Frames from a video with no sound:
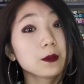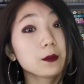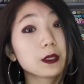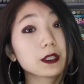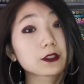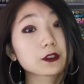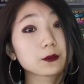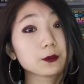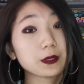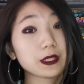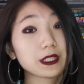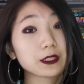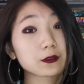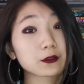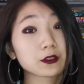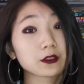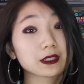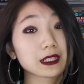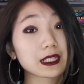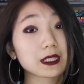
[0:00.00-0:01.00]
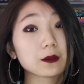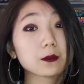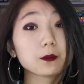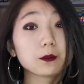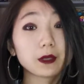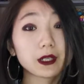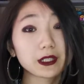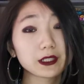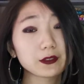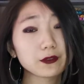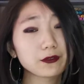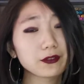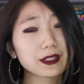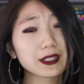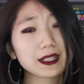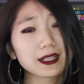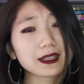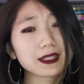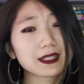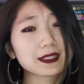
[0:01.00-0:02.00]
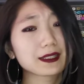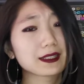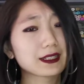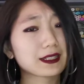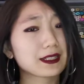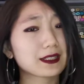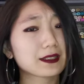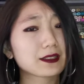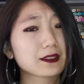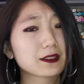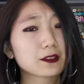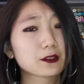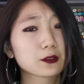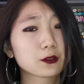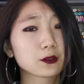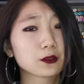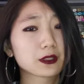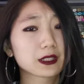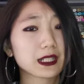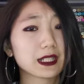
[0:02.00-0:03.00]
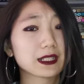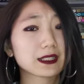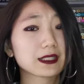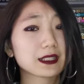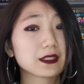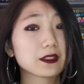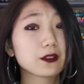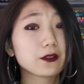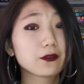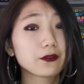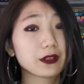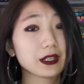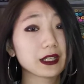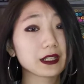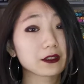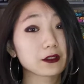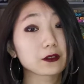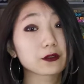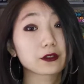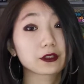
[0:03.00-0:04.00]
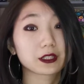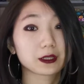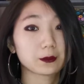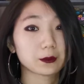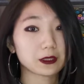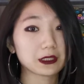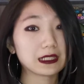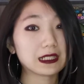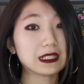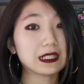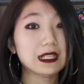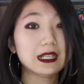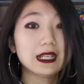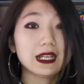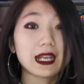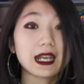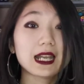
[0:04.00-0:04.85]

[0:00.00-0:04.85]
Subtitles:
but your patrons might feel that they don't get enough value for their money